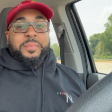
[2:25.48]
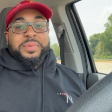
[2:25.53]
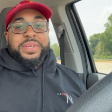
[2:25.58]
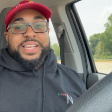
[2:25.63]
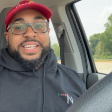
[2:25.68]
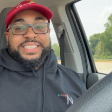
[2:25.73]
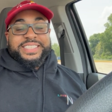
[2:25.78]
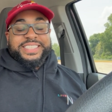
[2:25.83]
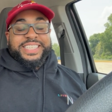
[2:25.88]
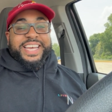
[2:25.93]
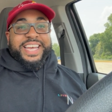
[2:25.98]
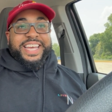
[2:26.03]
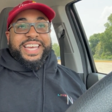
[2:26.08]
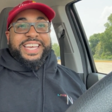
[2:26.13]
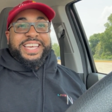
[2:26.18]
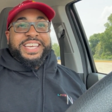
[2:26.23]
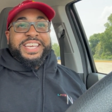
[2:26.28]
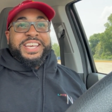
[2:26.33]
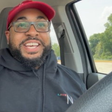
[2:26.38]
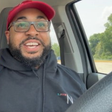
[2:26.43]
mean to
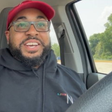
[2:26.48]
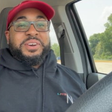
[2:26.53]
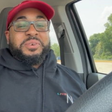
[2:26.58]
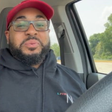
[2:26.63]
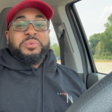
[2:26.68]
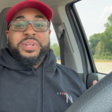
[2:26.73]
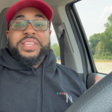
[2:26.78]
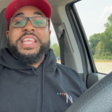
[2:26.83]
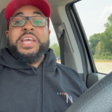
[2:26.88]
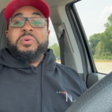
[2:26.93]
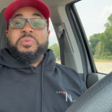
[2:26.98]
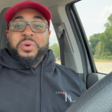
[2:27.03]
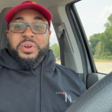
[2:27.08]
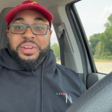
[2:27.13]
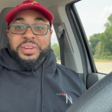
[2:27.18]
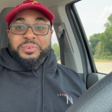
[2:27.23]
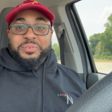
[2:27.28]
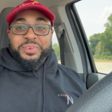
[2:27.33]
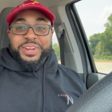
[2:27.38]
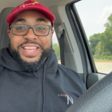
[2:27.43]
say what they
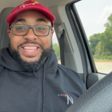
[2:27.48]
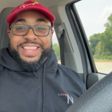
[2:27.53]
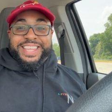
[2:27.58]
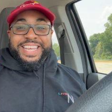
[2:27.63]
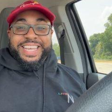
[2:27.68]
working with.